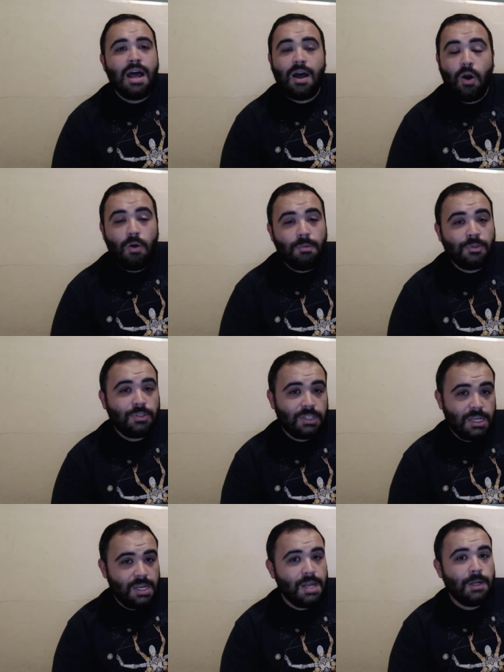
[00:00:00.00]
almost
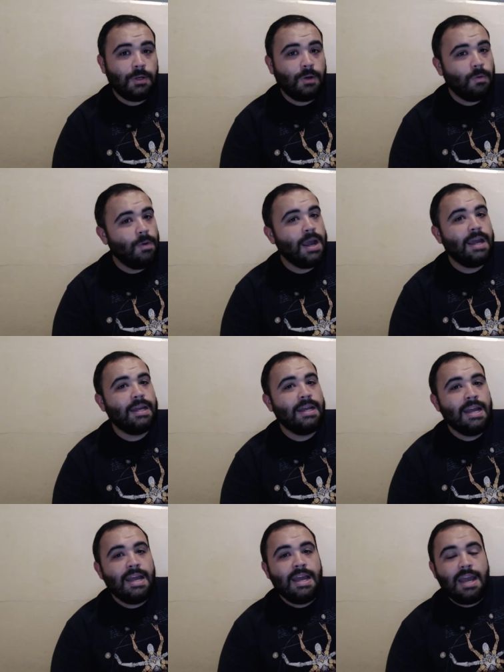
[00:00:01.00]
a year away,
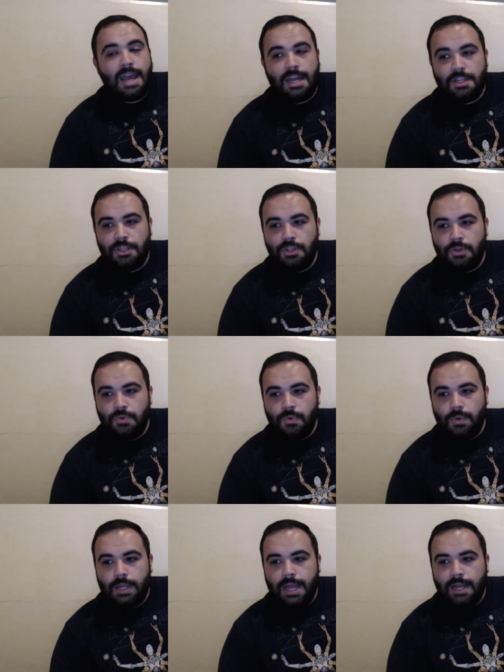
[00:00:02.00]
and
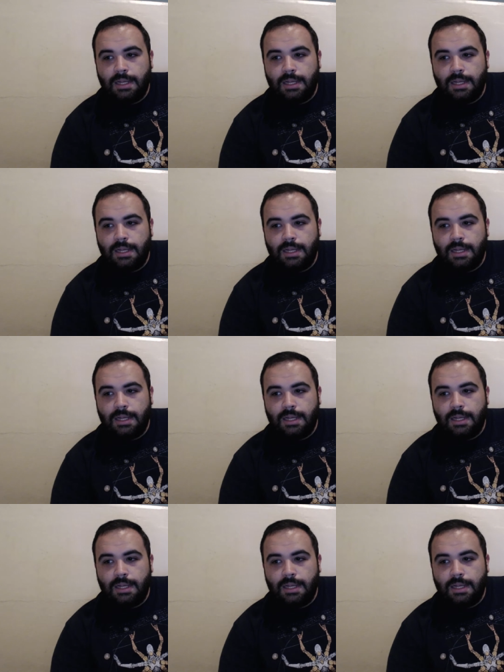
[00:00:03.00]
you get